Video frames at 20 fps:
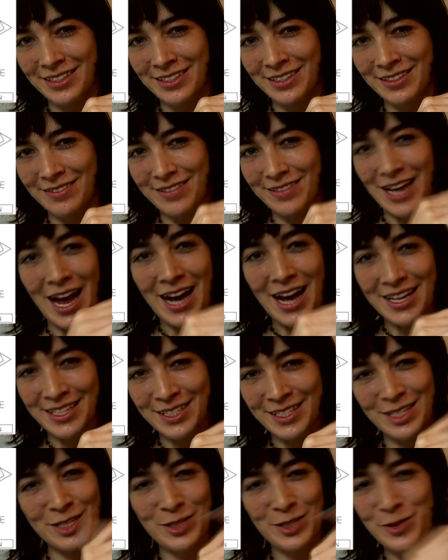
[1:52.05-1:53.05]

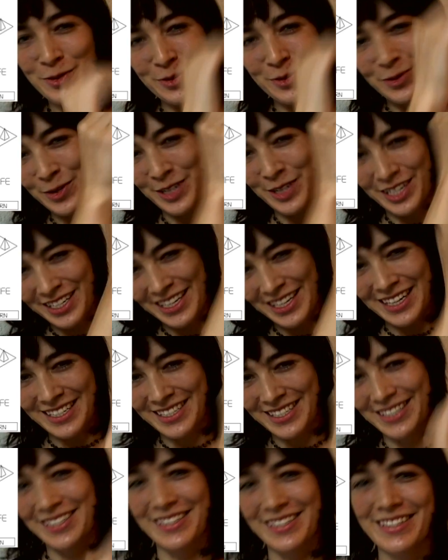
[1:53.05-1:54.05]
task to do in order to get
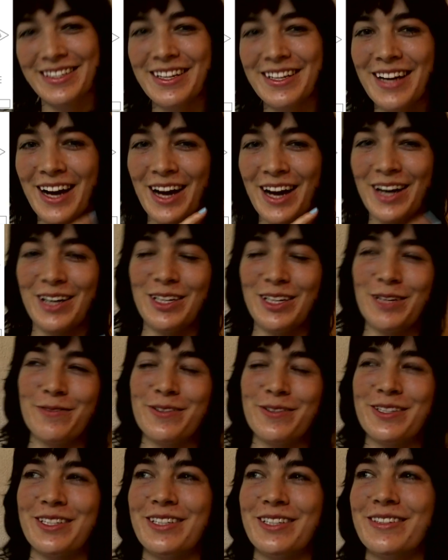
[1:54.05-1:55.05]
to the higher
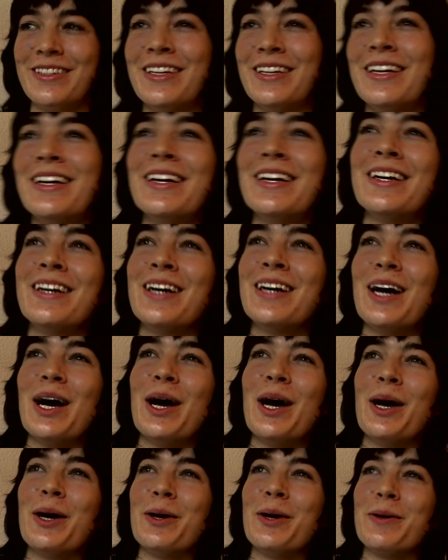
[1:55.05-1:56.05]
levels and
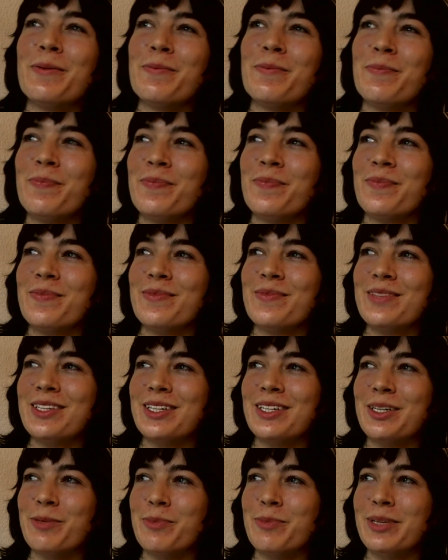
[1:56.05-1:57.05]
to
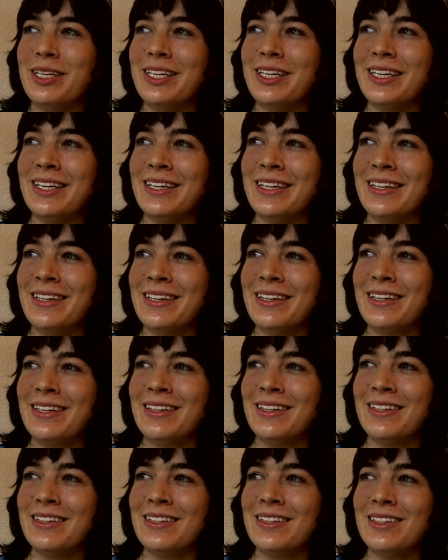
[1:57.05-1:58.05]
complete it.
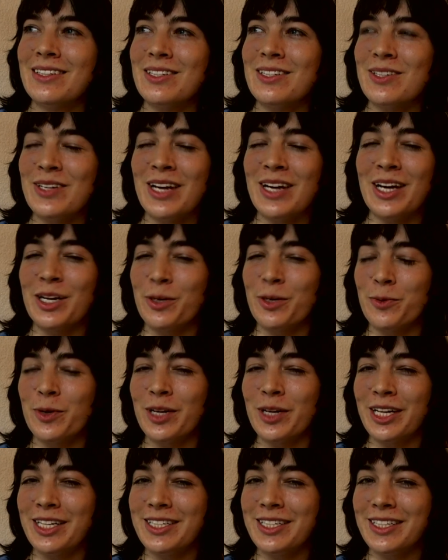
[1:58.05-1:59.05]
So yeah, you're
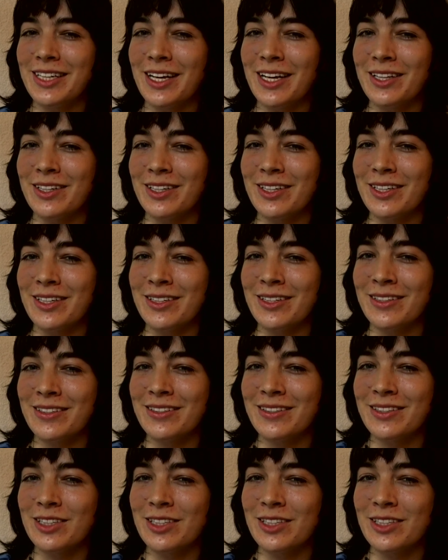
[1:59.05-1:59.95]
working together. You're